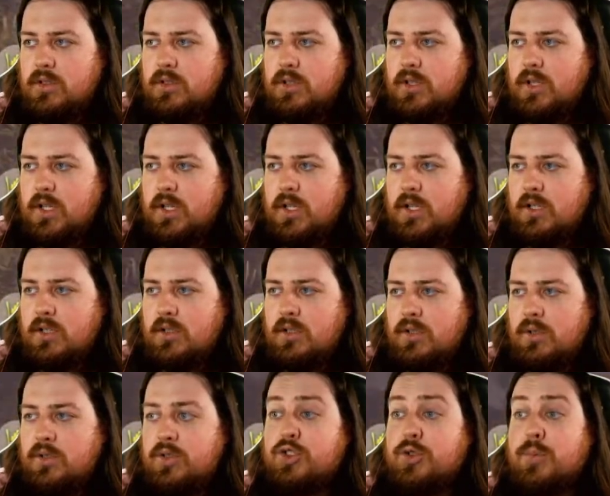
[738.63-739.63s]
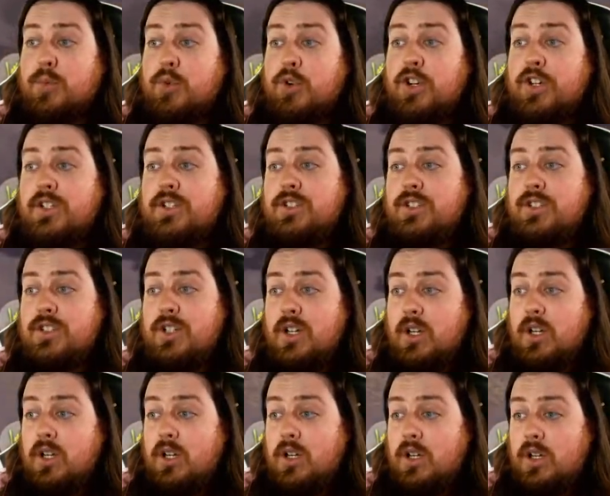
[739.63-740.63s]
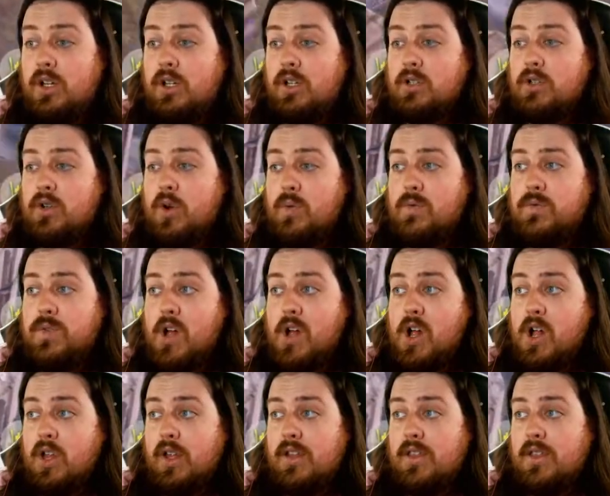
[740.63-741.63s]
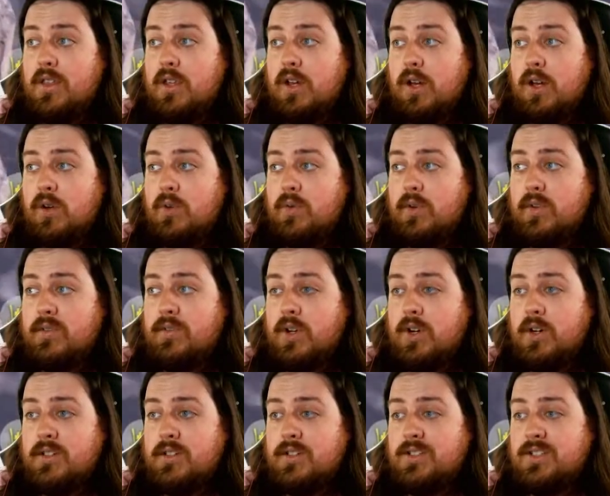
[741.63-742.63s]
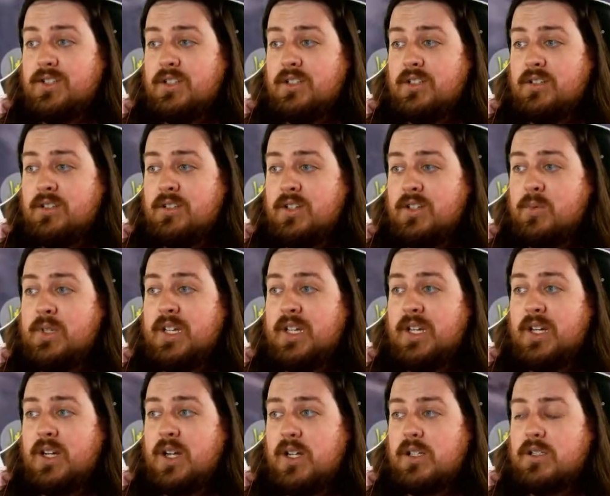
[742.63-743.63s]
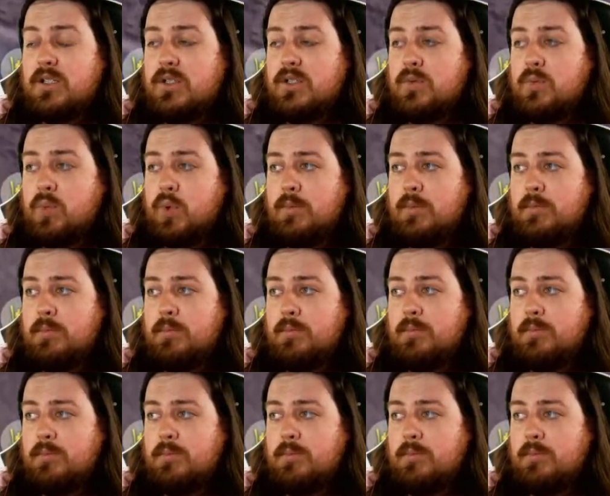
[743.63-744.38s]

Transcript: And here's a bridge. Don't fall in there. We've already seen that we cannot swim.